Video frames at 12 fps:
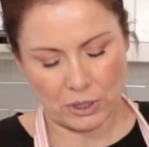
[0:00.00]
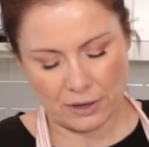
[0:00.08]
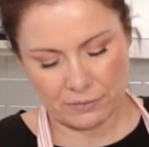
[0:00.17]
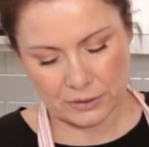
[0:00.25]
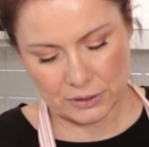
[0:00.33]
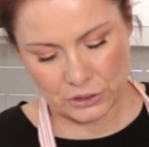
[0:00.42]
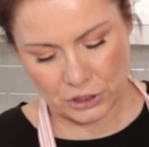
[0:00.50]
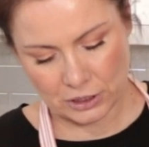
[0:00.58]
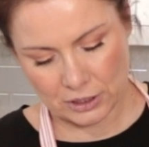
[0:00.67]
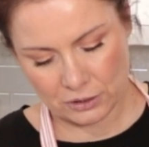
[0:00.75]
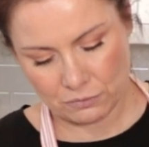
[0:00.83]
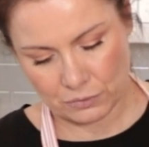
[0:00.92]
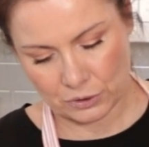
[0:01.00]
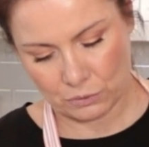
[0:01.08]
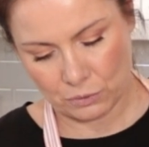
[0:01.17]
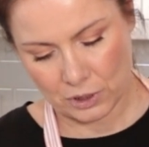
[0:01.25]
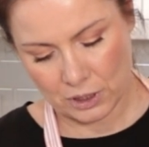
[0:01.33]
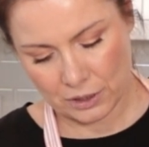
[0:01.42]
cover the chicken
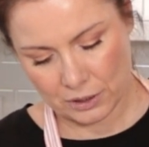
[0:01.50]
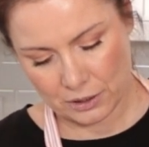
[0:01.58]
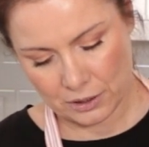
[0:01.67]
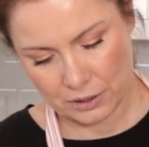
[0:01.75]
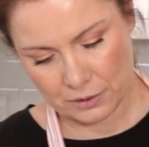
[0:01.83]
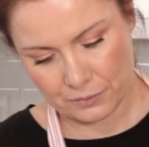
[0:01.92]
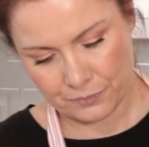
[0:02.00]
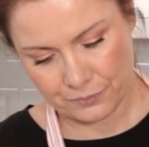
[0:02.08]
with water.